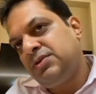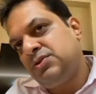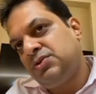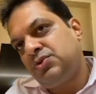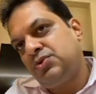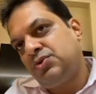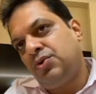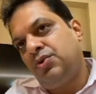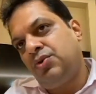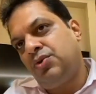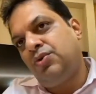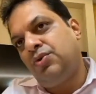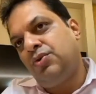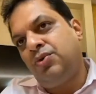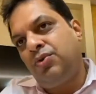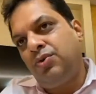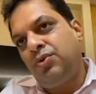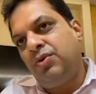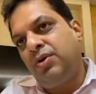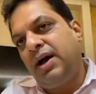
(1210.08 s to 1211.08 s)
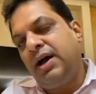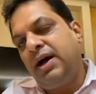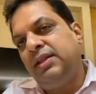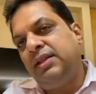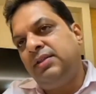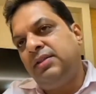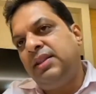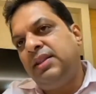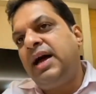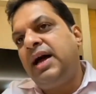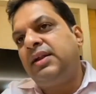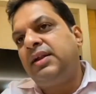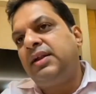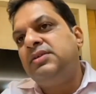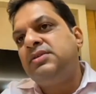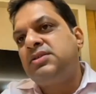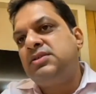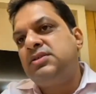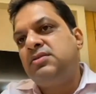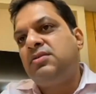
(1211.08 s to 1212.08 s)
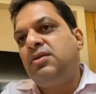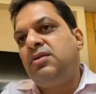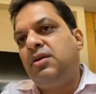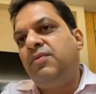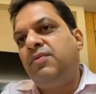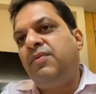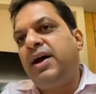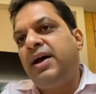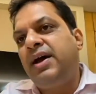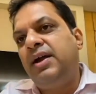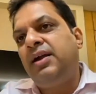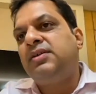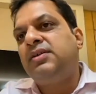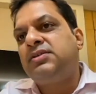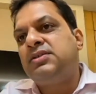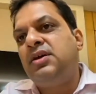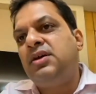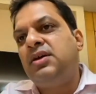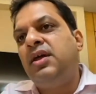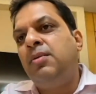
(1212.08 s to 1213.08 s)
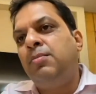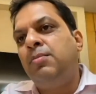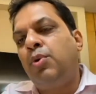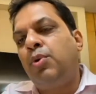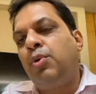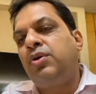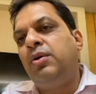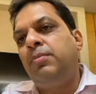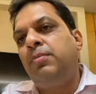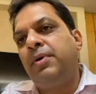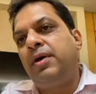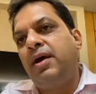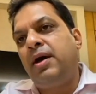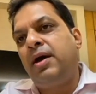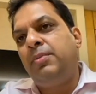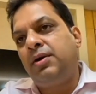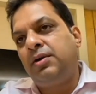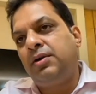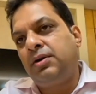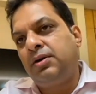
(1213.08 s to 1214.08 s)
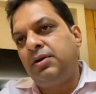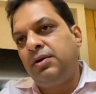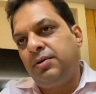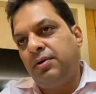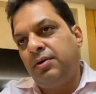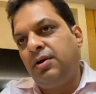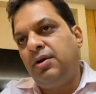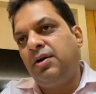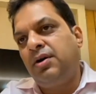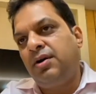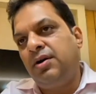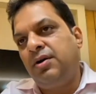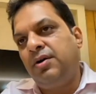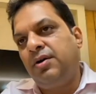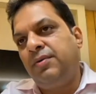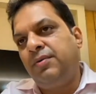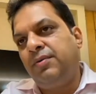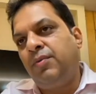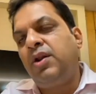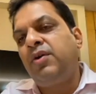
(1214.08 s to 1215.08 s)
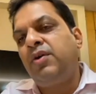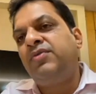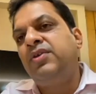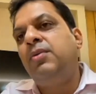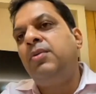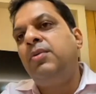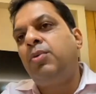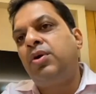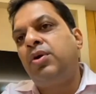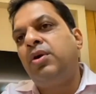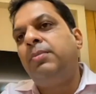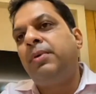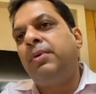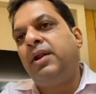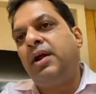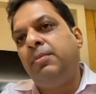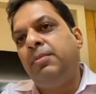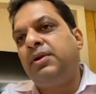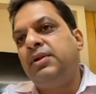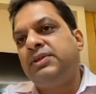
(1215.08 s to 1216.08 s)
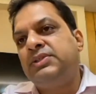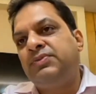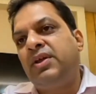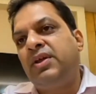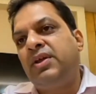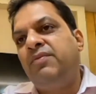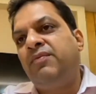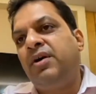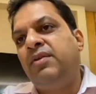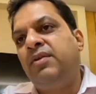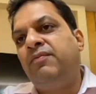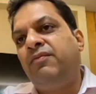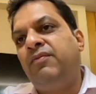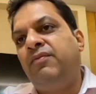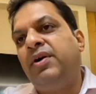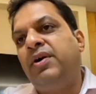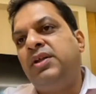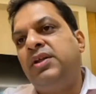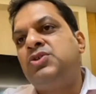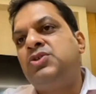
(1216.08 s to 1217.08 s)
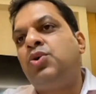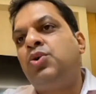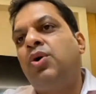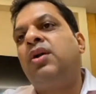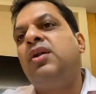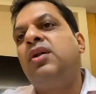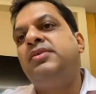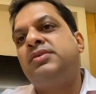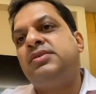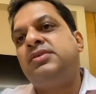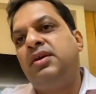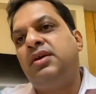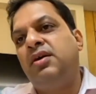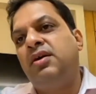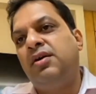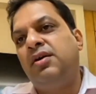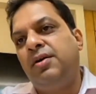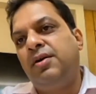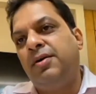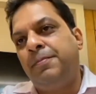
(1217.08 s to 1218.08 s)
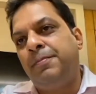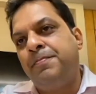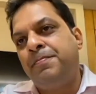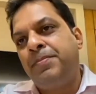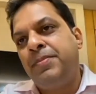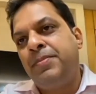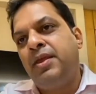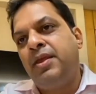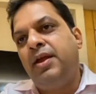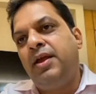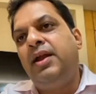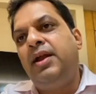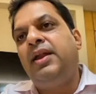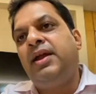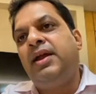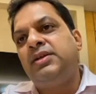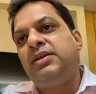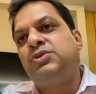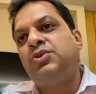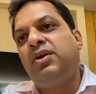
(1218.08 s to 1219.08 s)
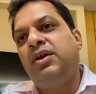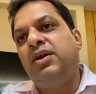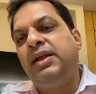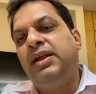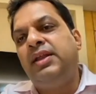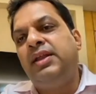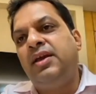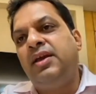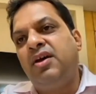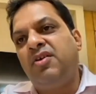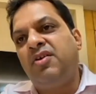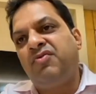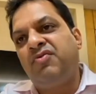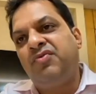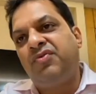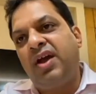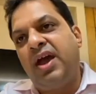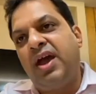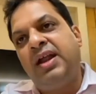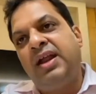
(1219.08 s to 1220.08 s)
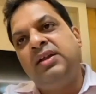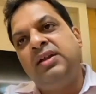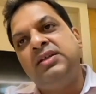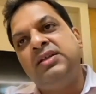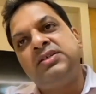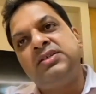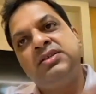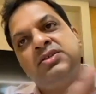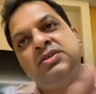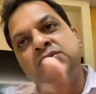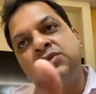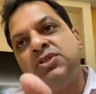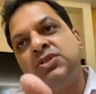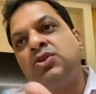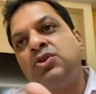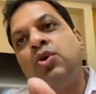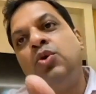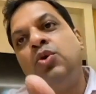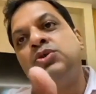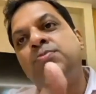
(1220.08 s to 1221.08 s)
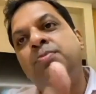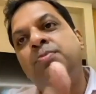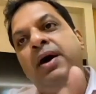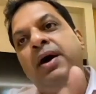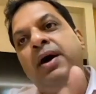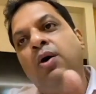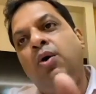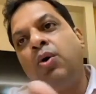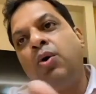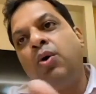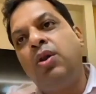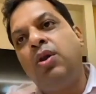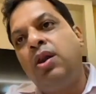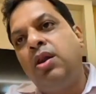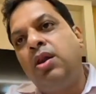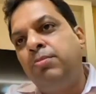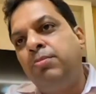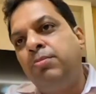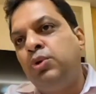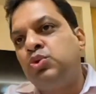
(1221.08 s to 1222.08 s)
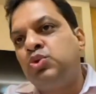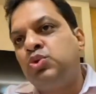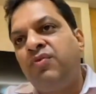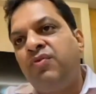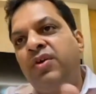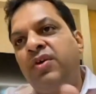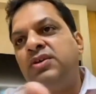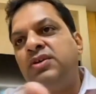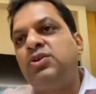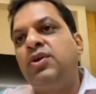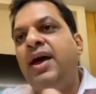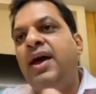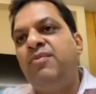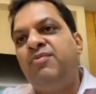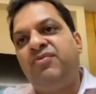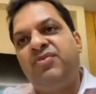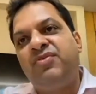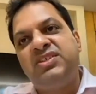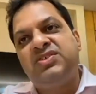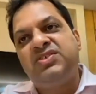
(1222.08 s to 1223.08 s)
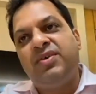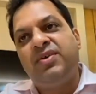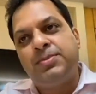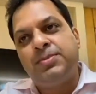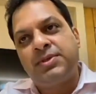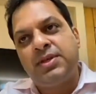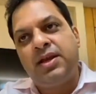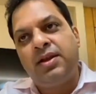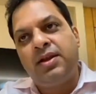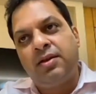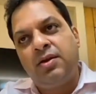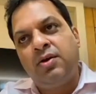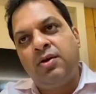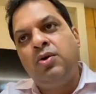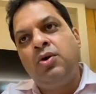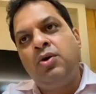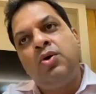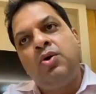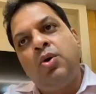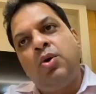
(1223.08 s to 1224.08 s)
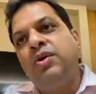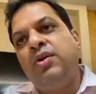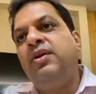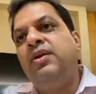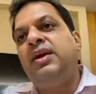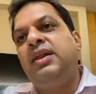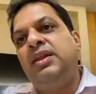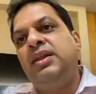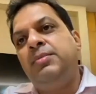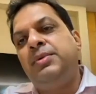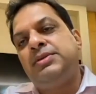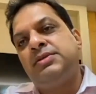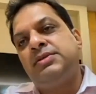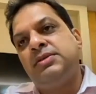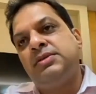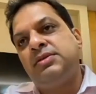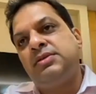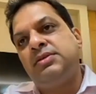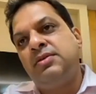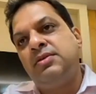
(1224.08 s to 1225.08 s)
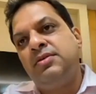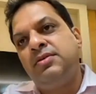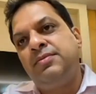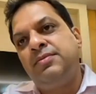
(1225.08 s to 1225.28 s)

So that is why it is an important parameter, one of the important parameters when one is shortlisting a index or a ETF. And this is disclosed by all mutual funds on AMFI's website on a daily basis.